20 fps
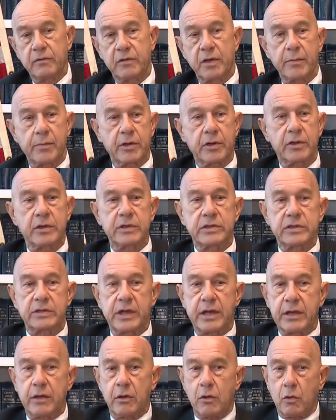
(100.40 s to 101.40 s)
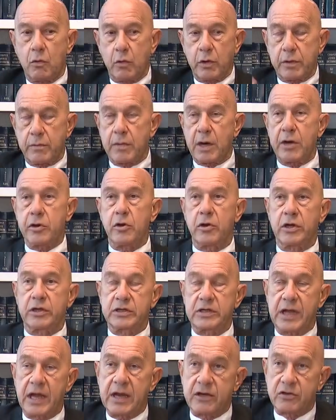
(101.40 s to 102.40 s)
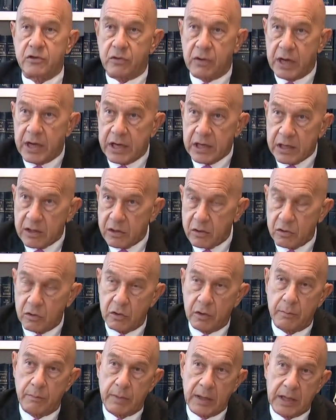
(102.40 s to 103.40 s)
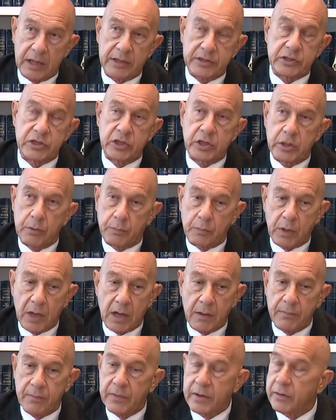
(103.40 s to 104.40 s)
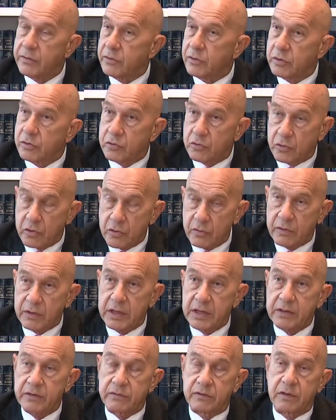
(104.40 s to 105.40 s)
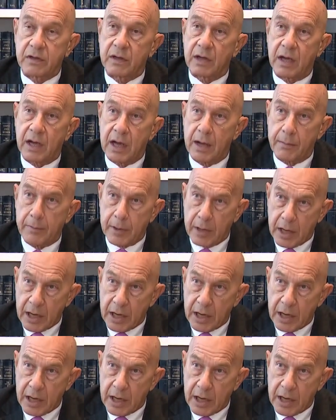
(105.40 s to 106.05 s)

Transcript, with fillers: some are going to say, Whitmire, you're exaggerating, you're embellishing the problem. The truth is, I'm